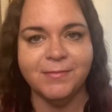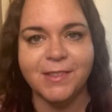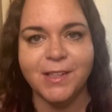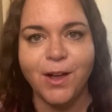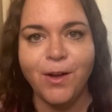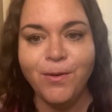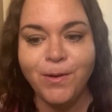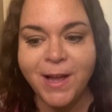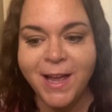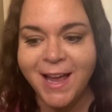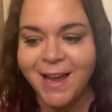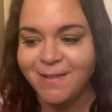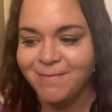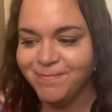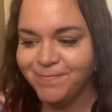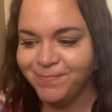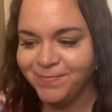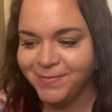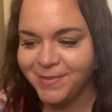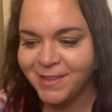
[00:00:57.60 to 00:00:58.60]
Okay,
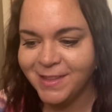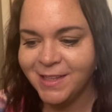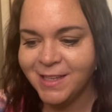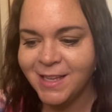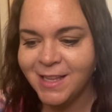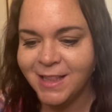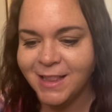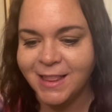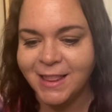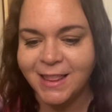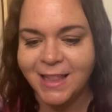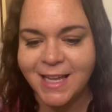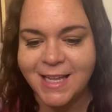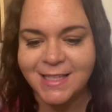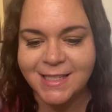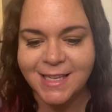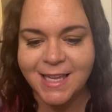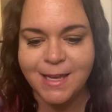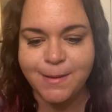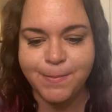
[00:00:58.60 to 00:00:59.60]

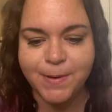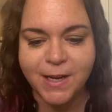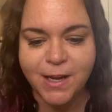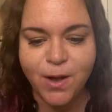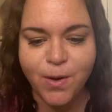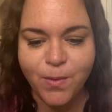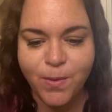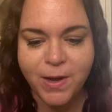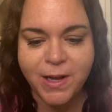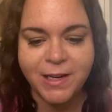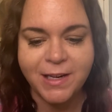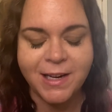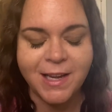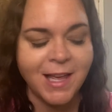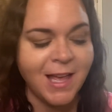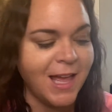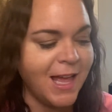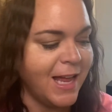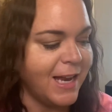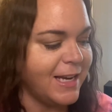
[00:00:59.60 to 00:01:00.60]
let's keep it going.
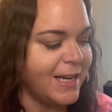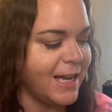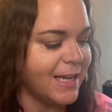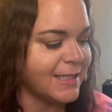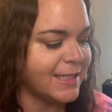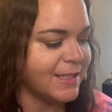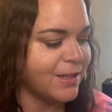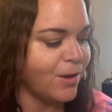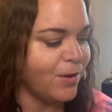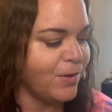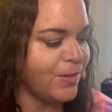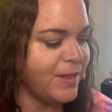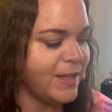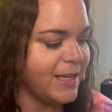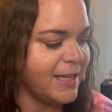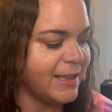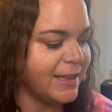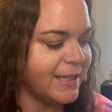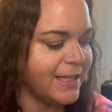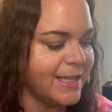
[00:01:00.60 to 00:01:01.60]
Next on
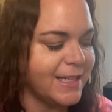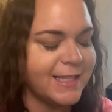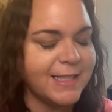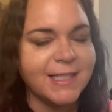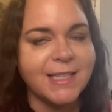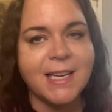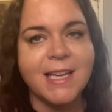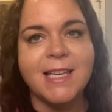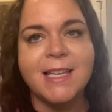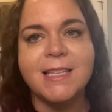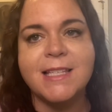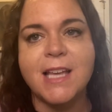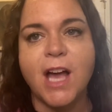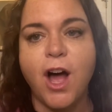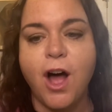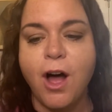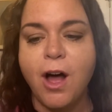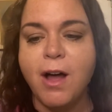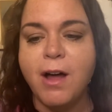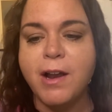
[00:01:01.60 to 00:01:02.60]
the list is
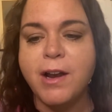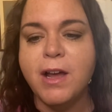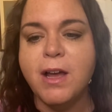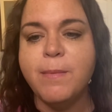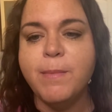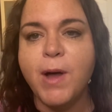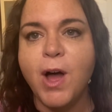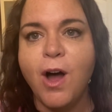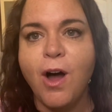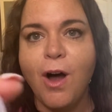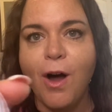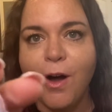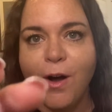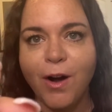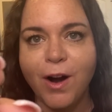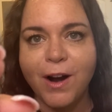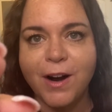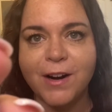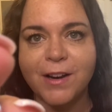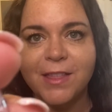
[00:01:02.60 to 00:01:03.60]
Autumn
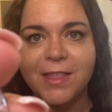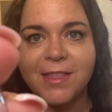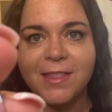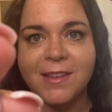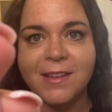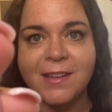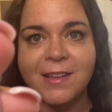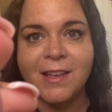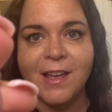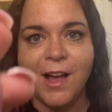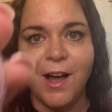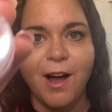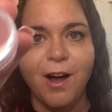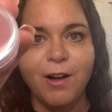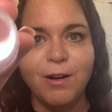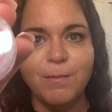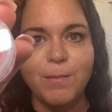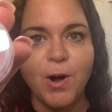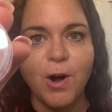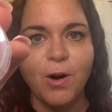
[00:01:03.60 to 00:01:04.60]
Hearth.
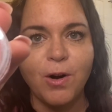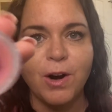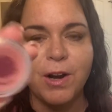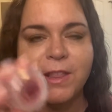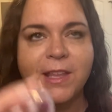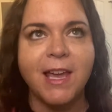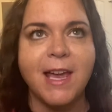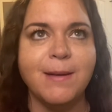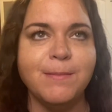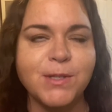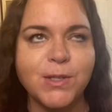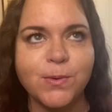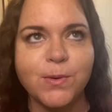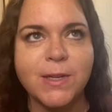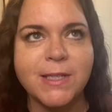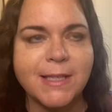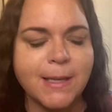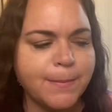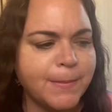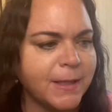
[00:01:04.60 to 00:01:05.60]
Autumn Hearth came to
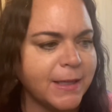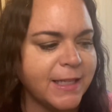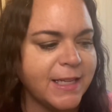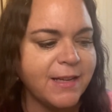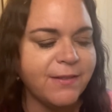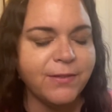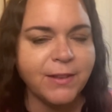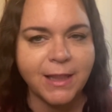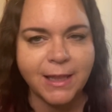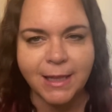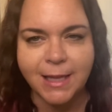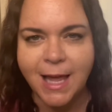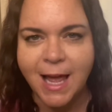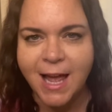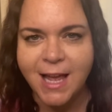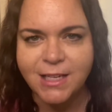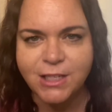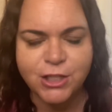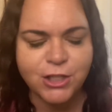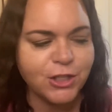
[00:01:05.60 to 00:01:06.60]
us, I believe,
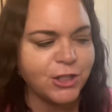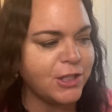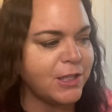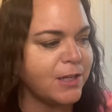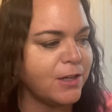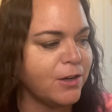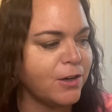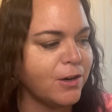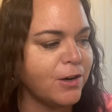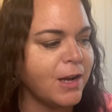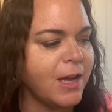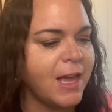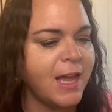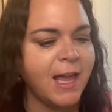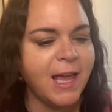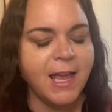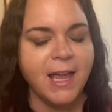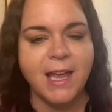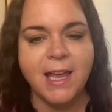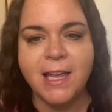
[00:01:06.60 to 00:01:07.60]
last year
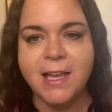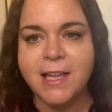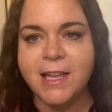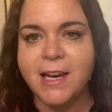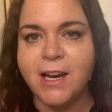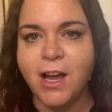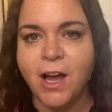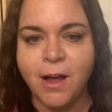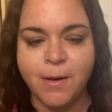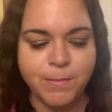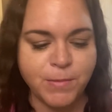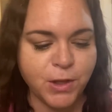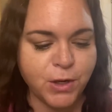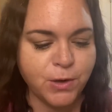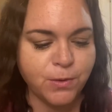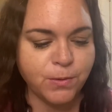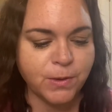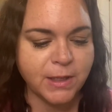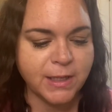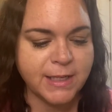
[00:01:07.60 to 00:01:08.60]
in the
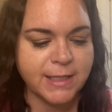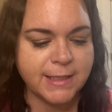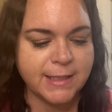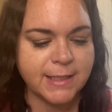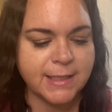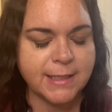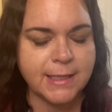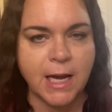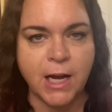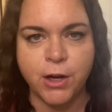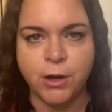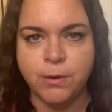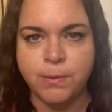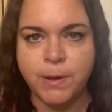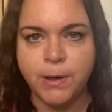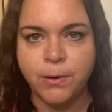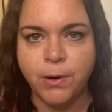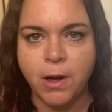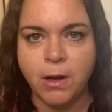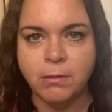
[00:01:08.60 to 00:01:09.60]
new releases. I could
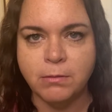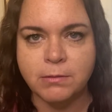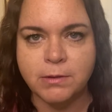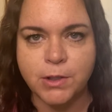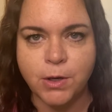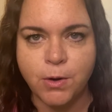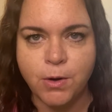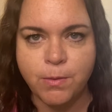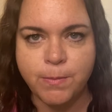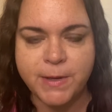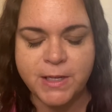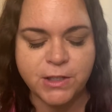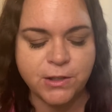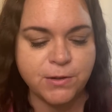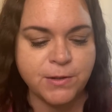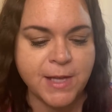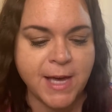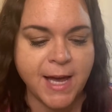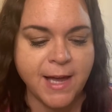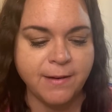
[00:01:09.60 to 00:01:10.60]
be wrong. Don't hold me
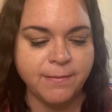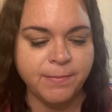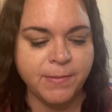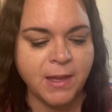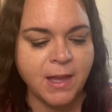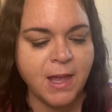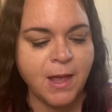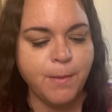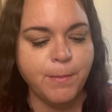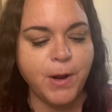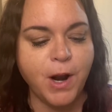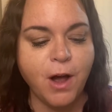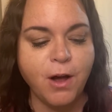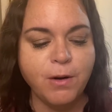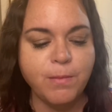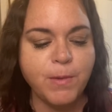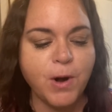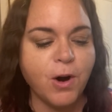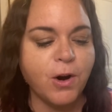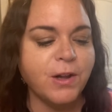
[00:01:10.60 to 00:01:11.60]
to that. But
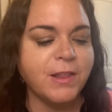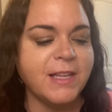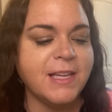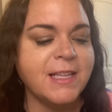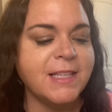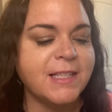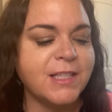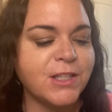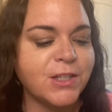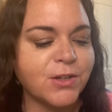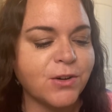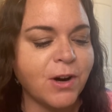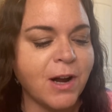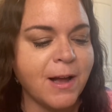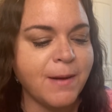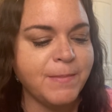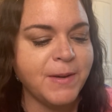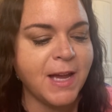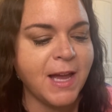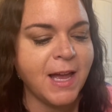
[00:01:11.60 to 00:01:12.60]
Autumn Hearth is
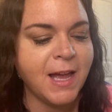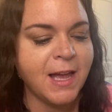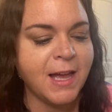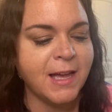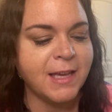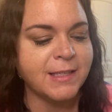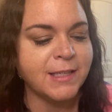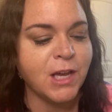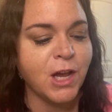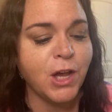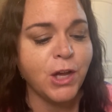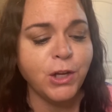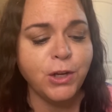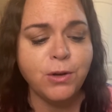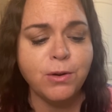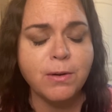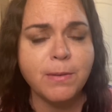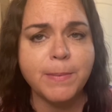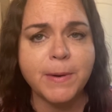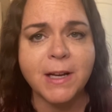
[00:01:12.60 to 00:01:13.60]
described as
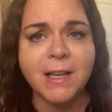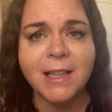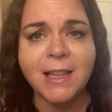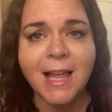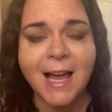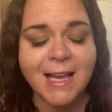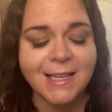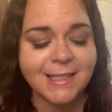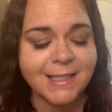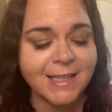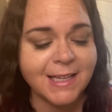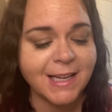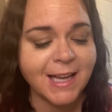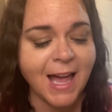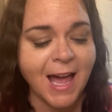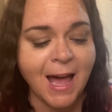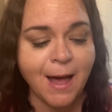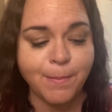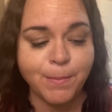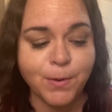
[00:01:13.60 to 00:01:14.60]
cue up a classic.
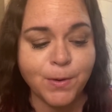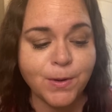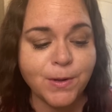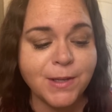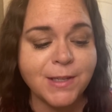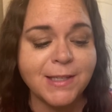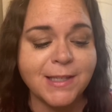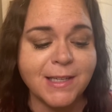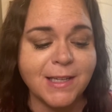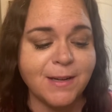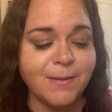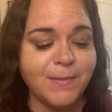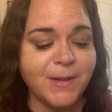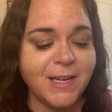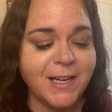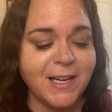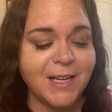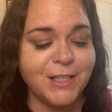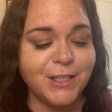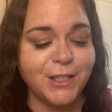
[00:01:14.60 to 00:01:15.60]
Apple, cinnamon,
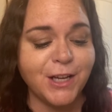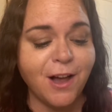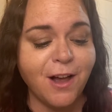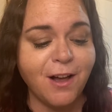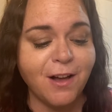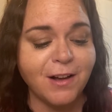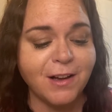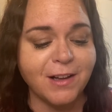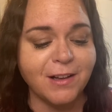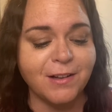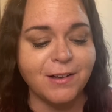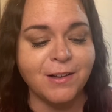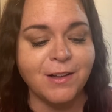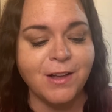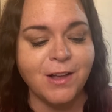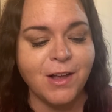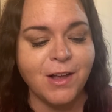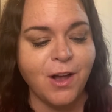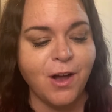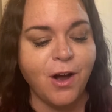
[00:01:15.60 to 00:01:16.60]
and tonka
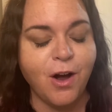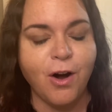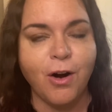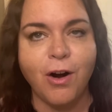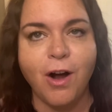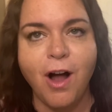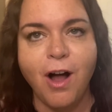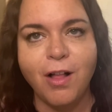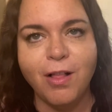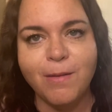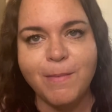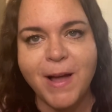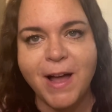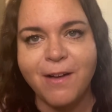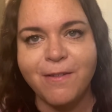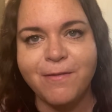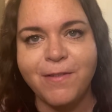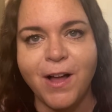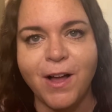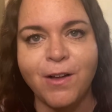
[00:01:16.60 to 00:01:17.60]
are all
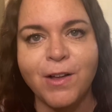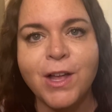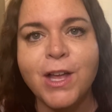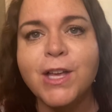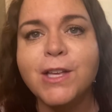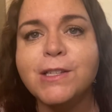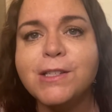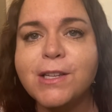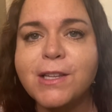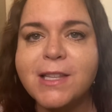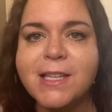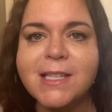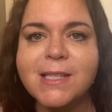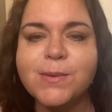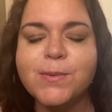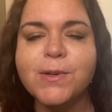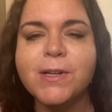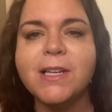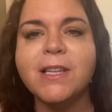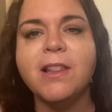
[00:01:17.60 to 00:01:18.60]
about fall. So this
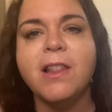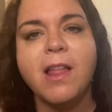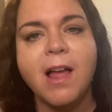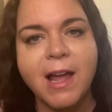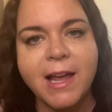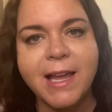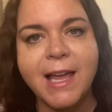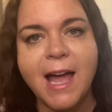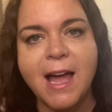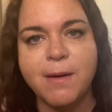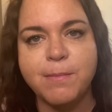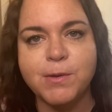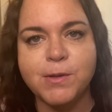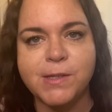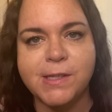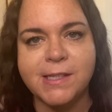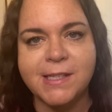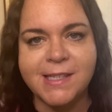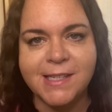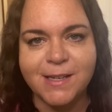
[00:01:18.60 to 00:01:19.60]
one, like apples
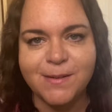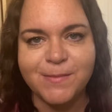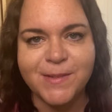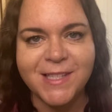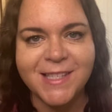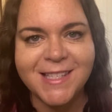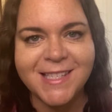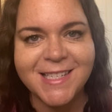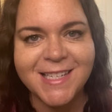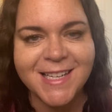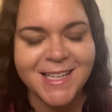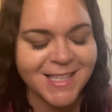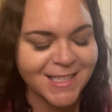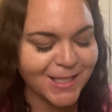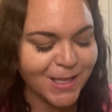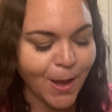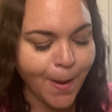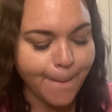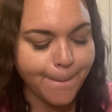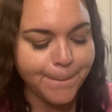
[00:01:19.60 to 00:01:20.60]
and cinnamon
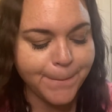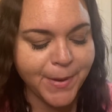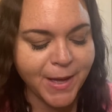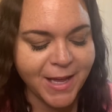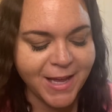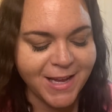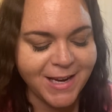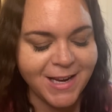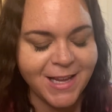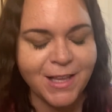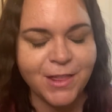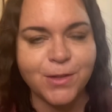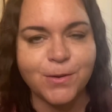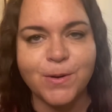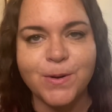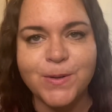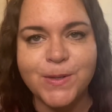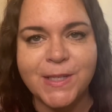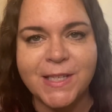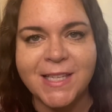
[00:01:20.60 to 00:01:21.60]
sticks, but it
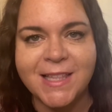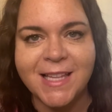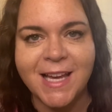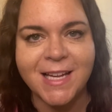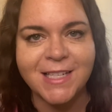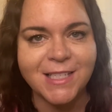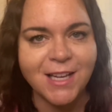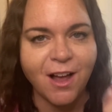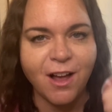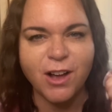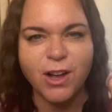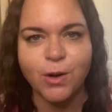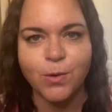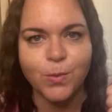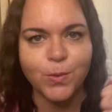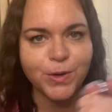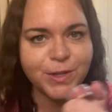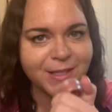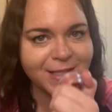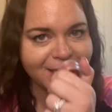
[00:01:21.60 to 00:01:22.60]
throws in that tonka
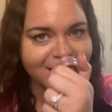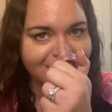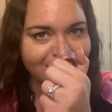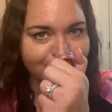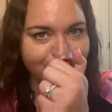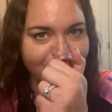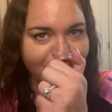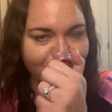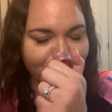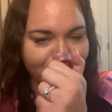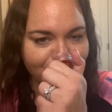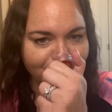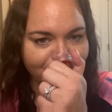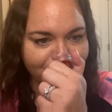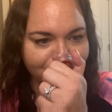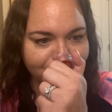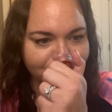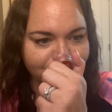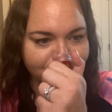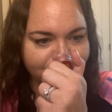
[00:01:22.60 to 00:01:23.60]
woodsy smell.
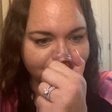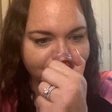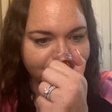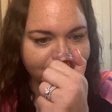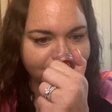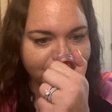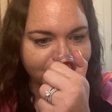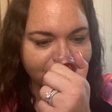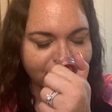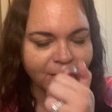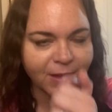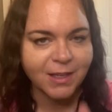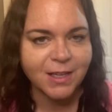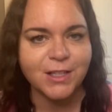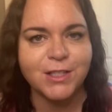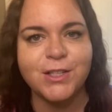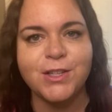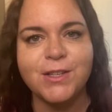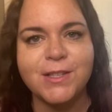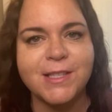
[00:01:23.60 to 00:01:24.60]

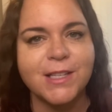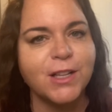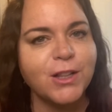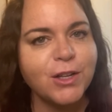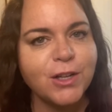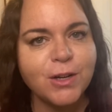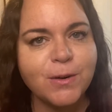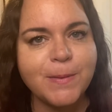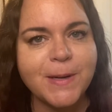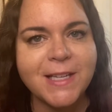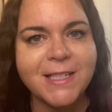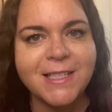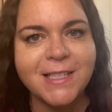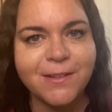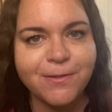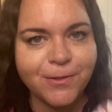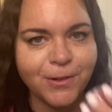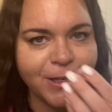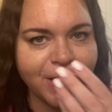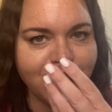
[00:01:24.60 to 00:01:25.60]
See, it's a little bit
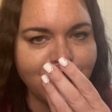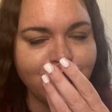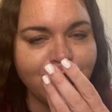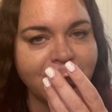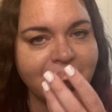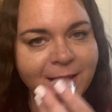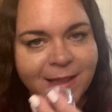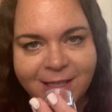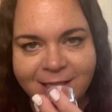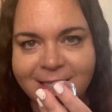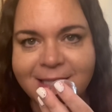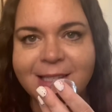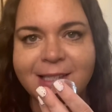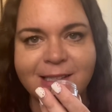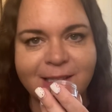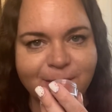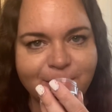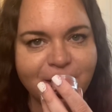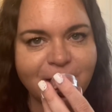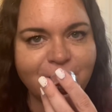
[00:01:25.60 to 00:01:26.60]
different. You get the
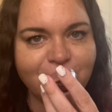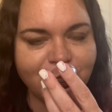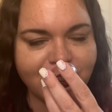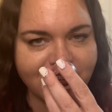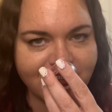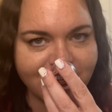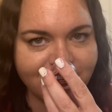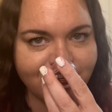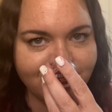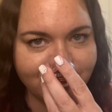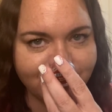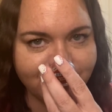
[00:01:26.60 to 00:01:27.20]
cinnamon, you get...